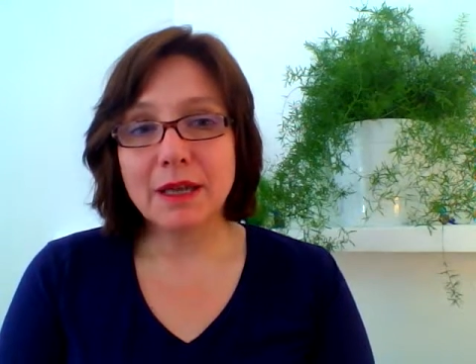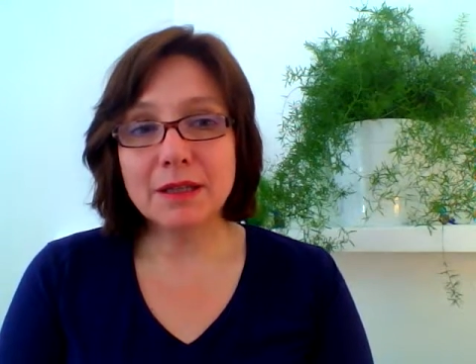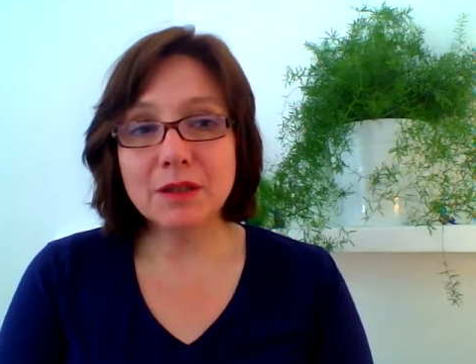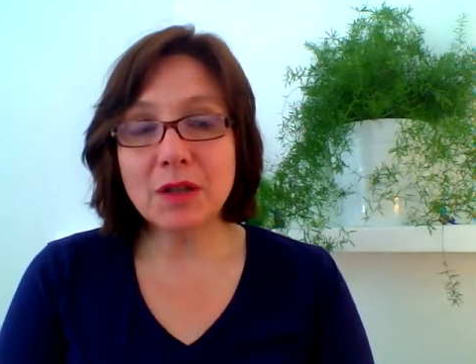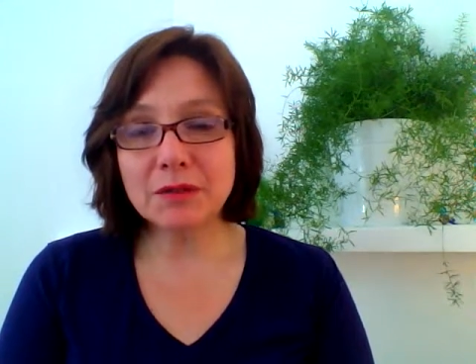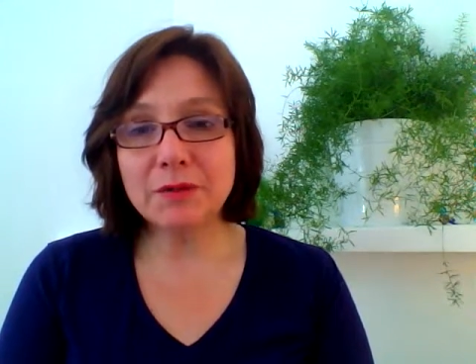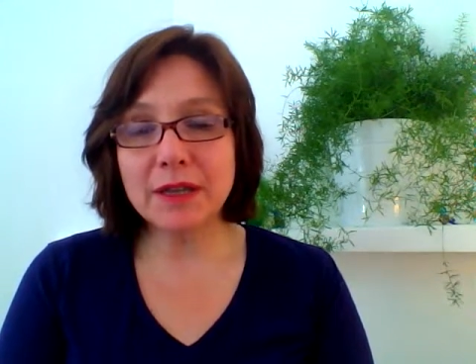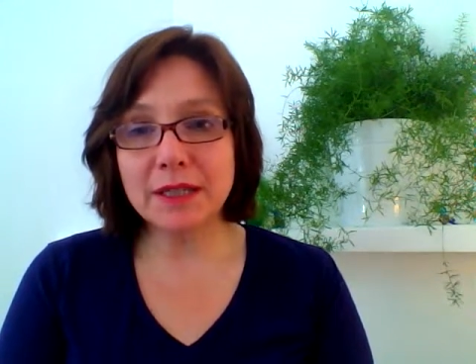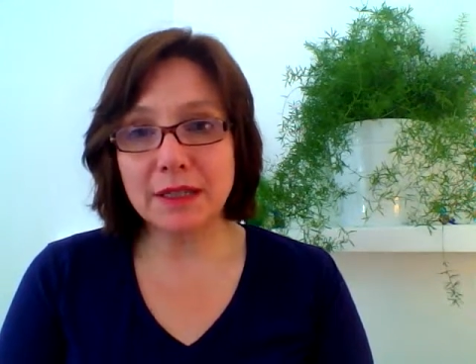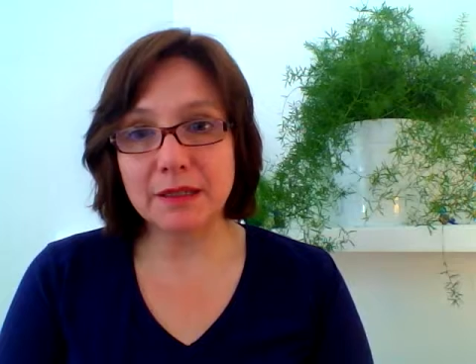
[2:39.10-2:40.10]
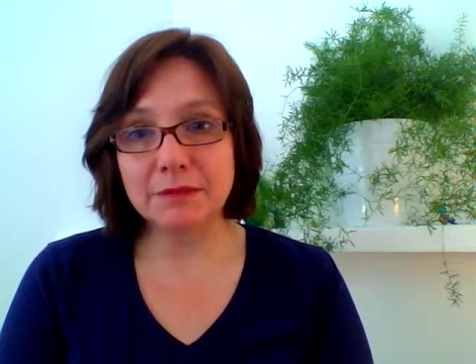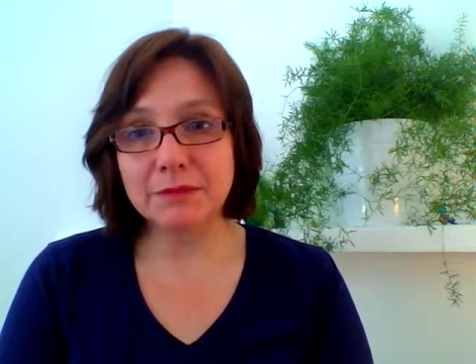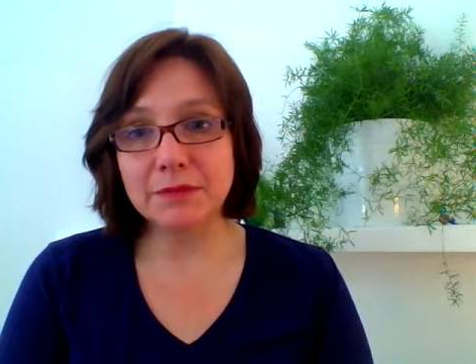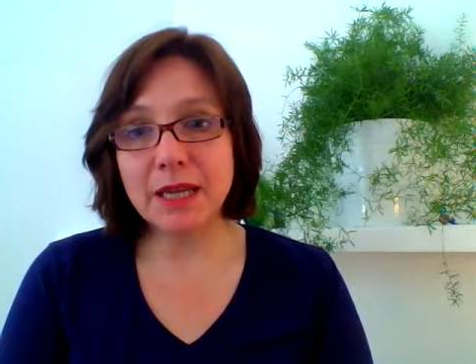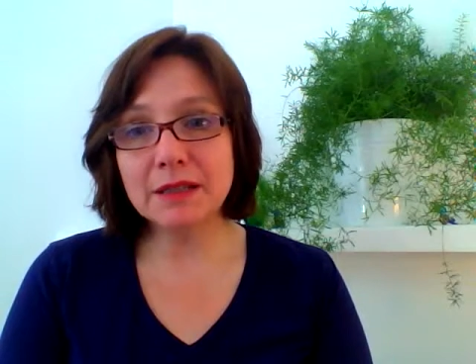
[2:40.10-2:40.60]
It's not funny.
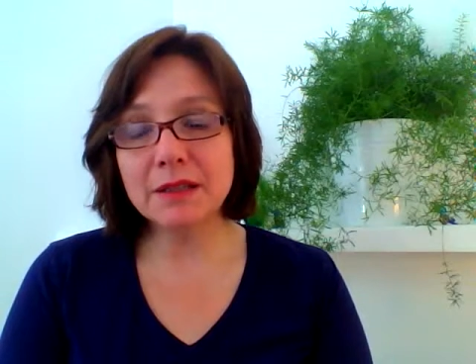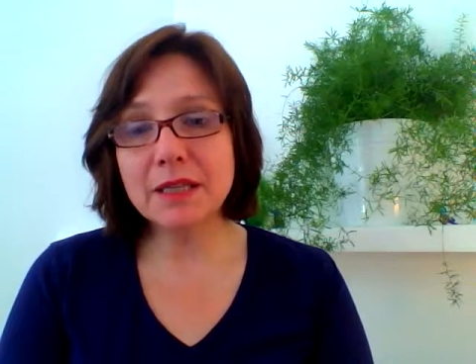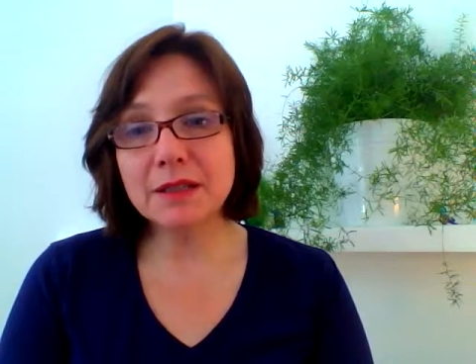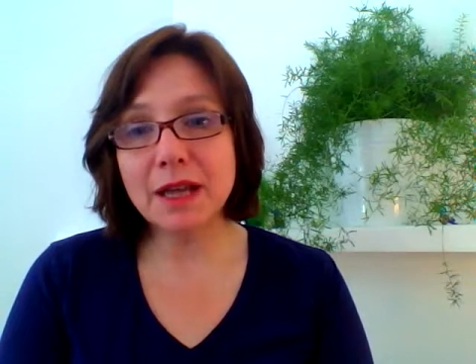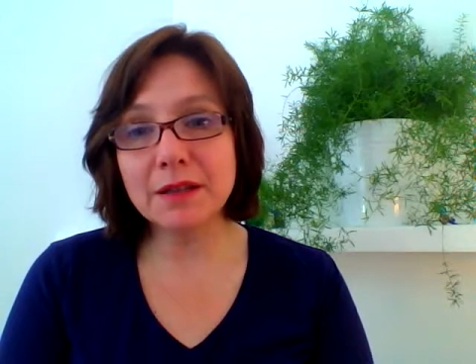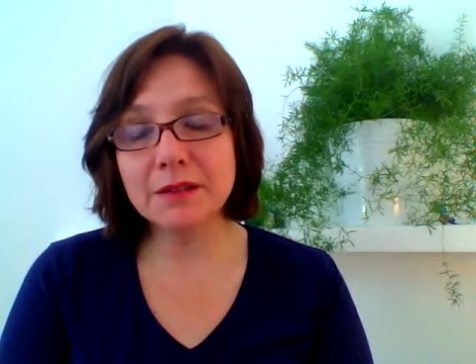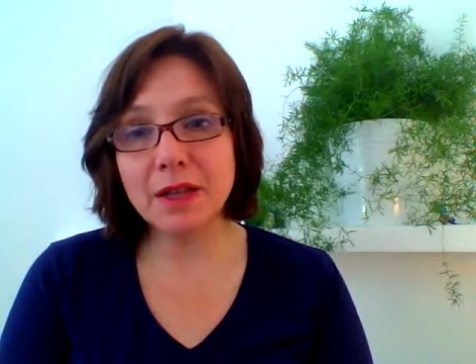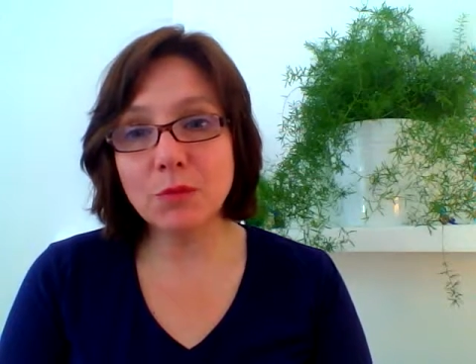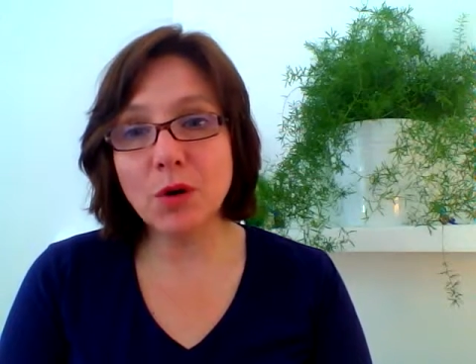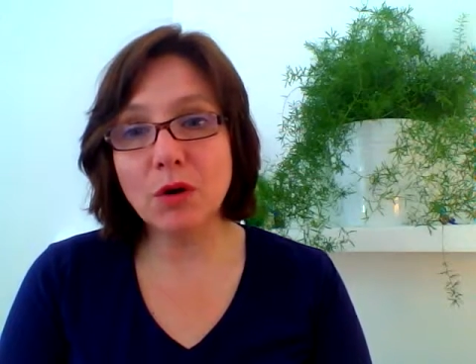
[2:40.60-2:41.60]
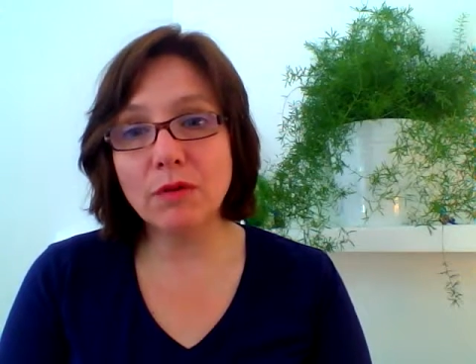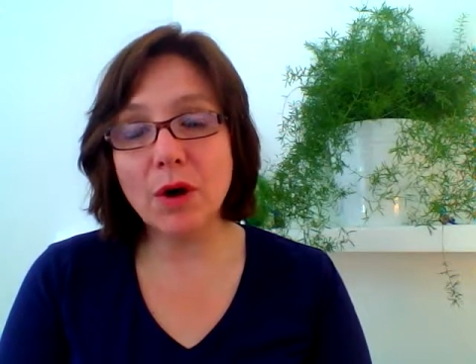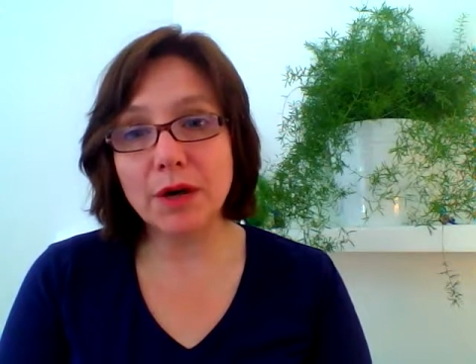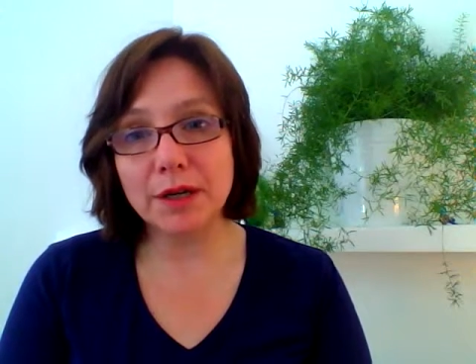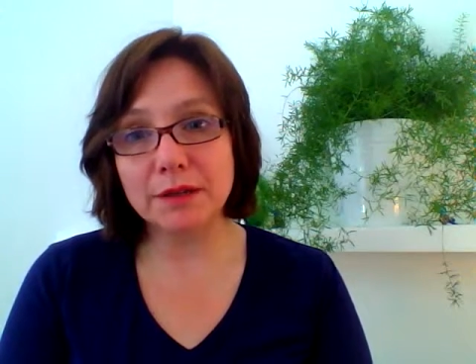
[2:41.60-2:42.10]
It results in more
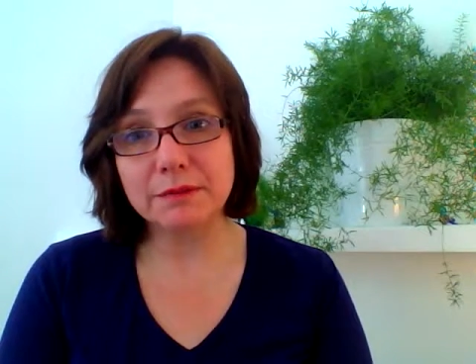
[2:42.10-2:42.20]
war.